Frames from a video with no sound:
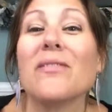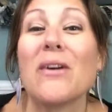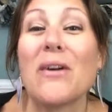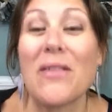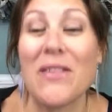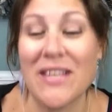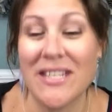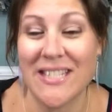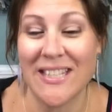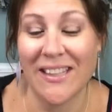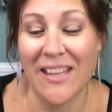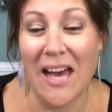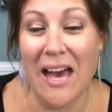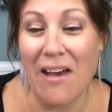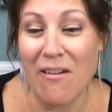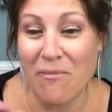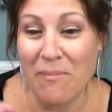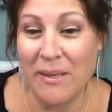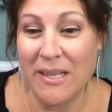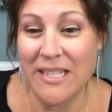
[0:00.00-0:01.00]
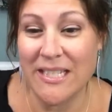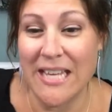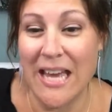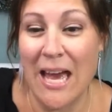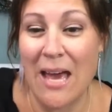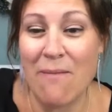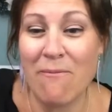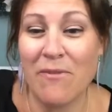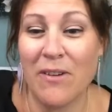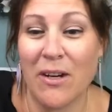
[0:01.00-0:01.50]
for this live because
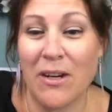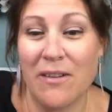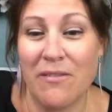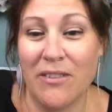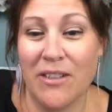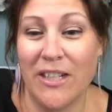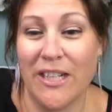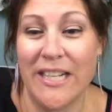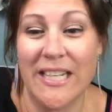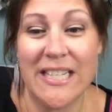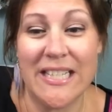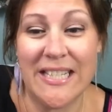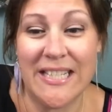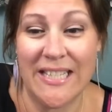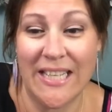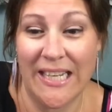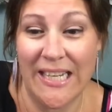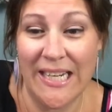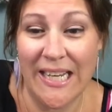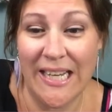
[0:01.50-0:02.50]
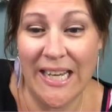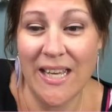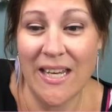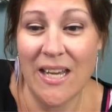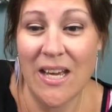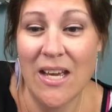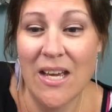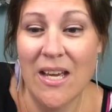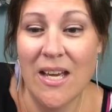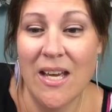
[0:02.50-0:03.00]
I'm very, very excited.
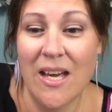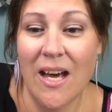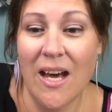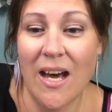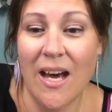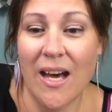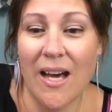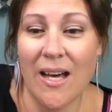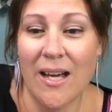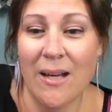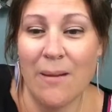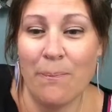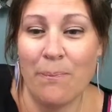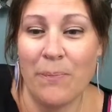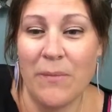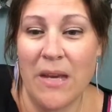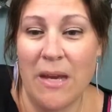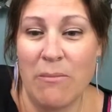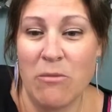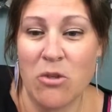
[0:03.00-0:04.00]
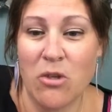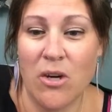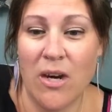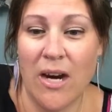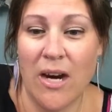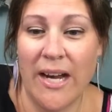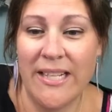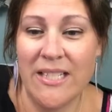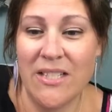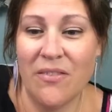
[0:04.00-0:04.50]
Um, I'm
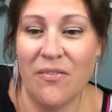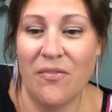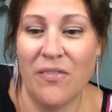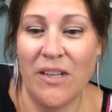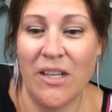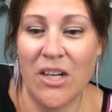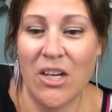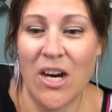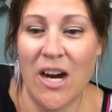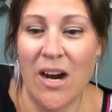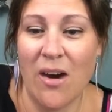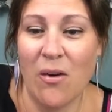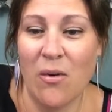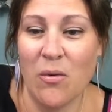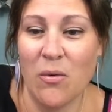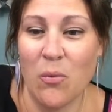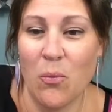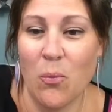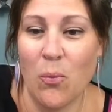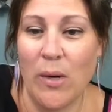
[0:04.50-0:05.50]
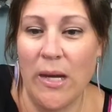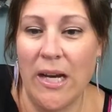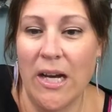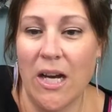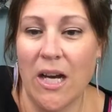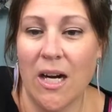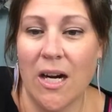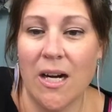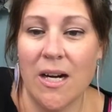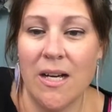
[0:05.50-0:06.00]
trying to figure out
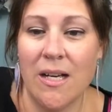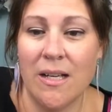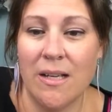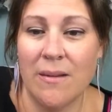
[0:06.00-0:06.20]
where